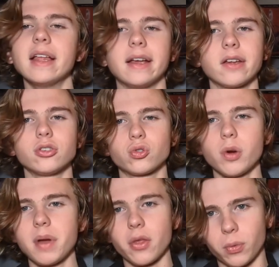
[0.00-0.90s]
They got
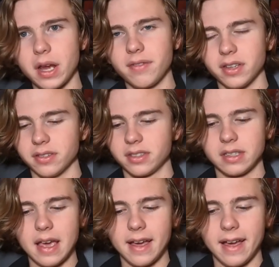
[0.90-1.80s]
destroyed by the Ravens,
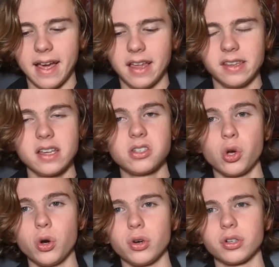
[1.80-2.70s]
and they
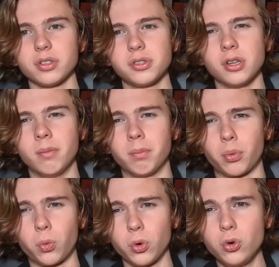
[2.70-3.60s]
took some
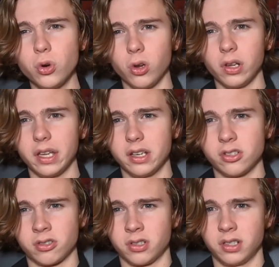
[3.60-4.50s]
brutal
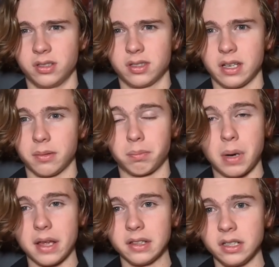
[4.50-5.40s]
injuries. Like,
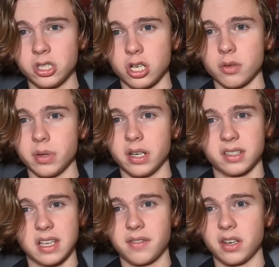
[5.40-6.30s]
Bradley Chubb and
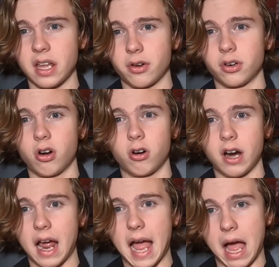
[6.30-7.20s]
Xavier Howard
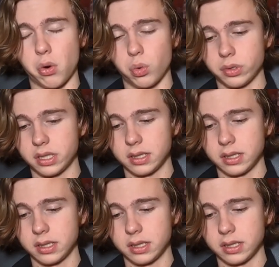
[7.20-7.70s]
are out.